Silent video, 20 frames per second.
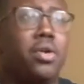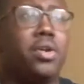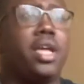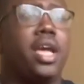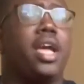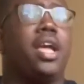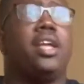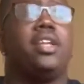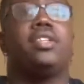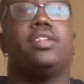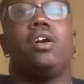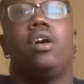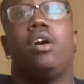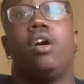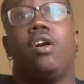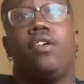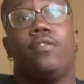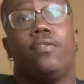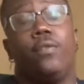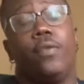Okay,
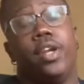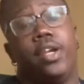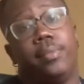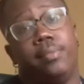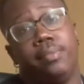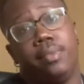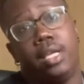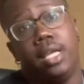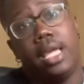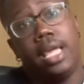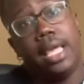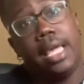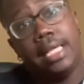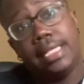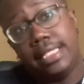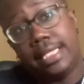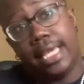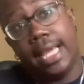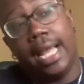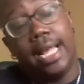off rip.
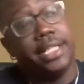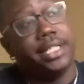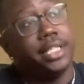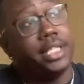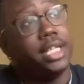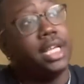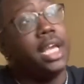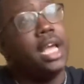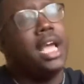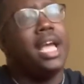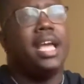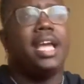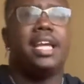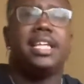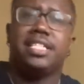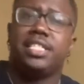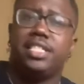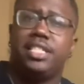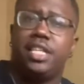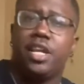It's catchy.
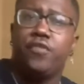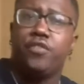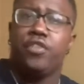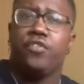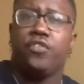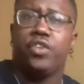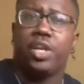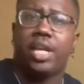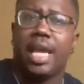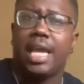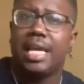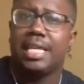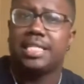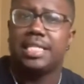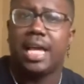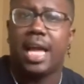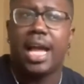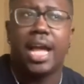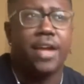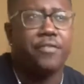It's different for
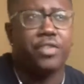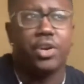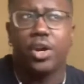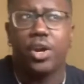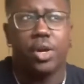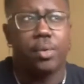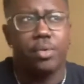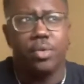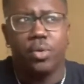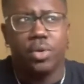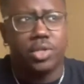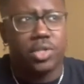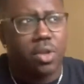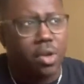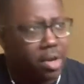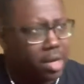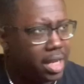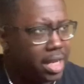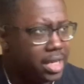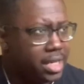KSI. I haven't heard him do a
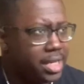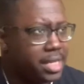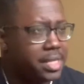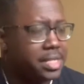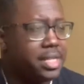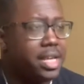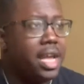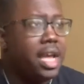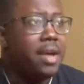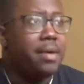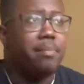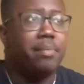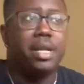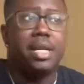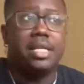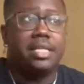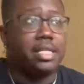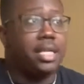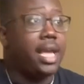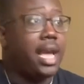song like this, but
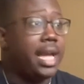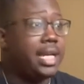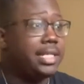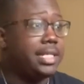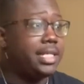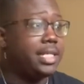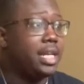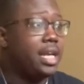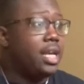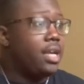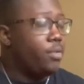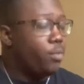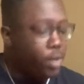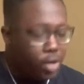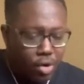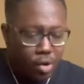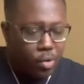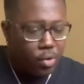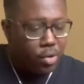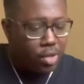it's catchy.
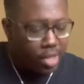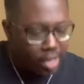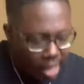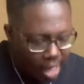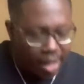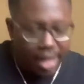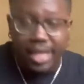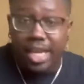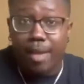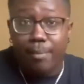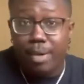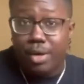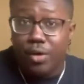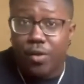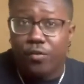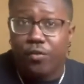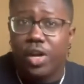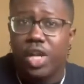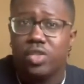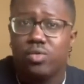With no cap, I can't be
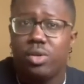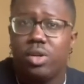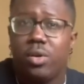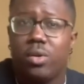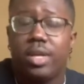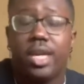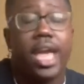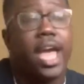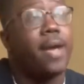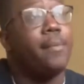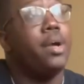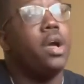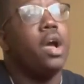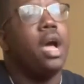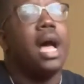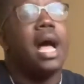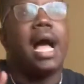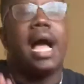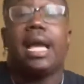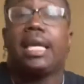no friends with no cap.
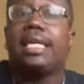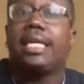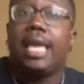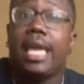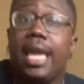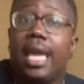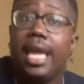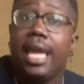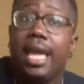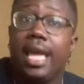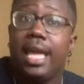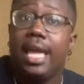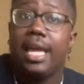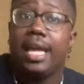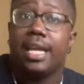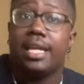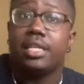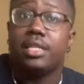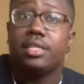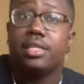I
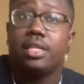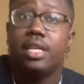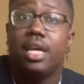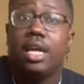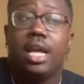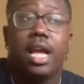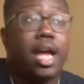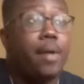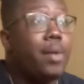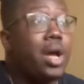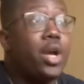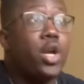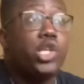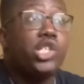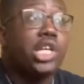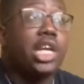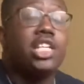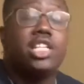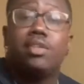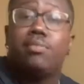can't. I'm out here
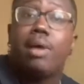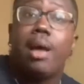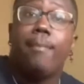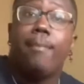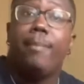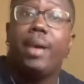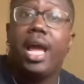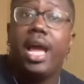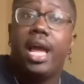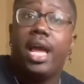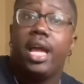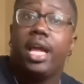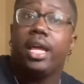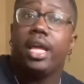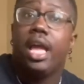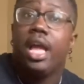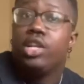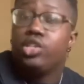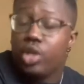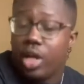chasing my bag,
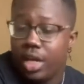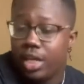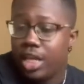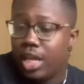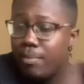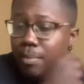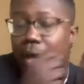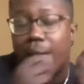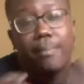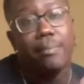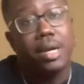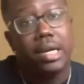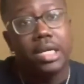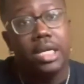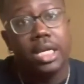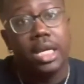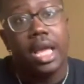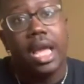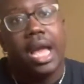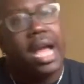trying to get my
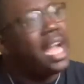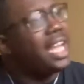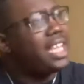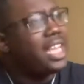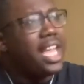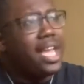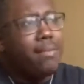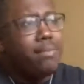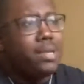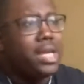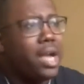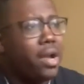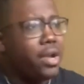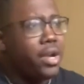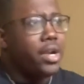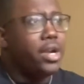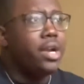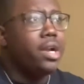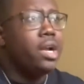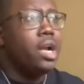money. I can't be out
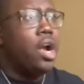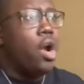here